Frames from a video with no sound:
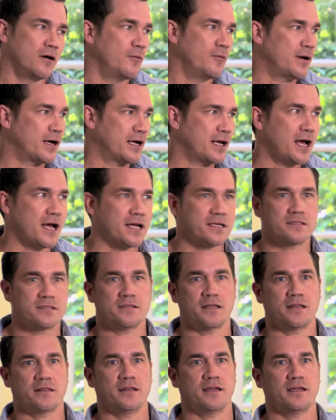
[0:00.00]
oh my gosh,
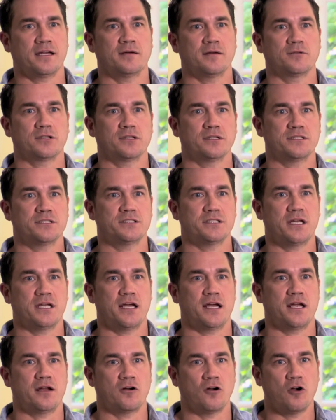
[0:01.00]
they think I'm
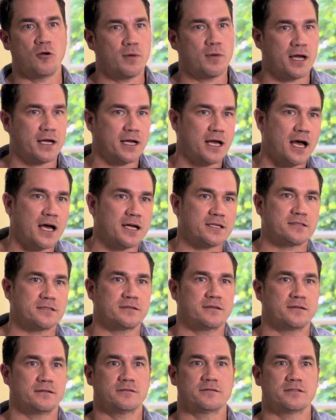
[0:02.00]
cliche, or oh my gosh,
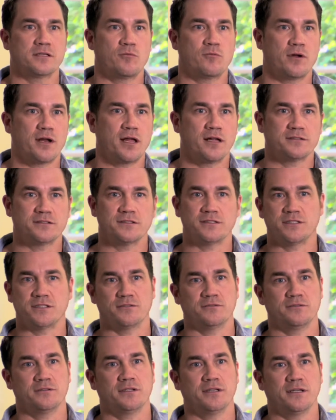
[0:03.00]
someone else is
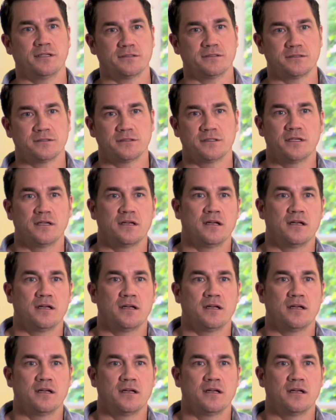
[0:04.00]
doing this.